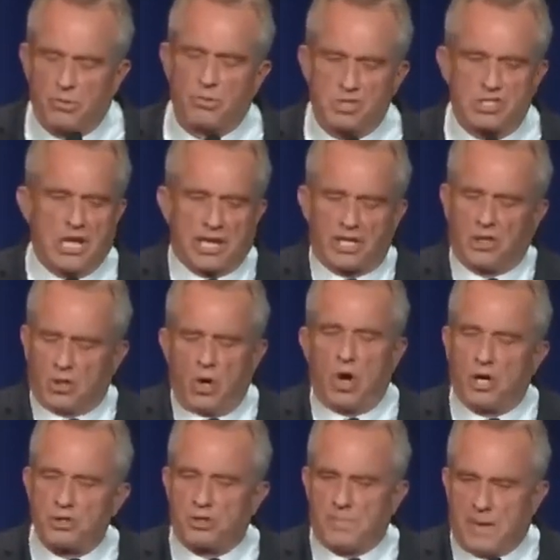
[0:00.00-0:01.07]
It was like a
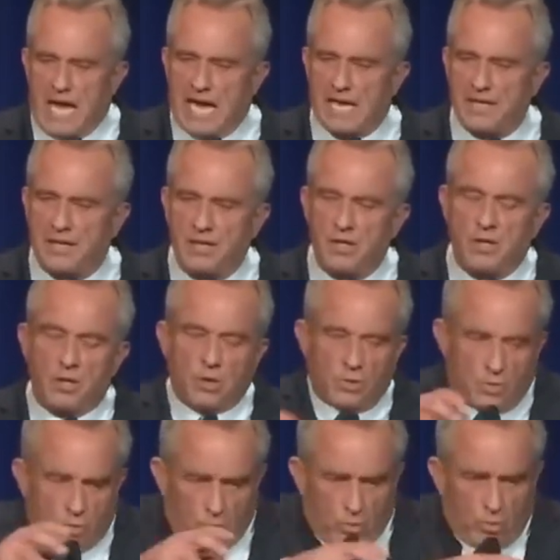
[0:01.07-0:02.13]
laundromat
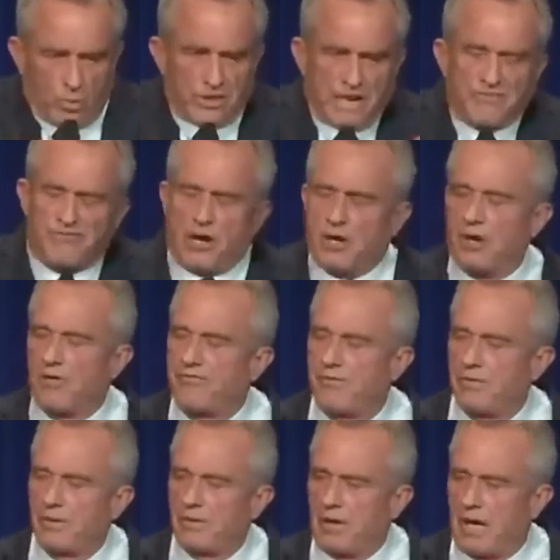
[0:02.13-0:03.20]
where they funneled
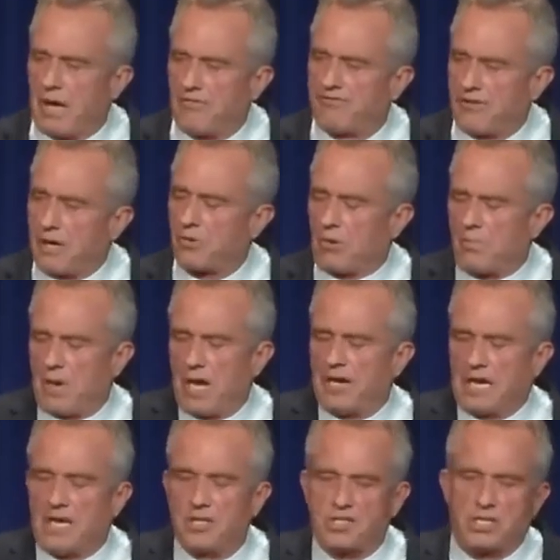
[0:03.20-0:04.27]
uh, federal
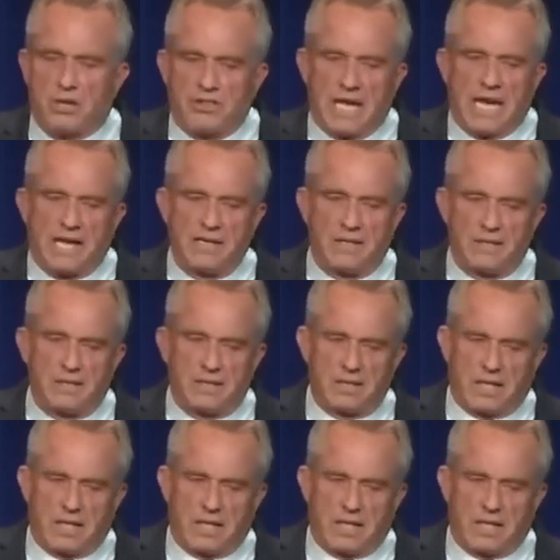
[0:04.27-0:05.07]
money so that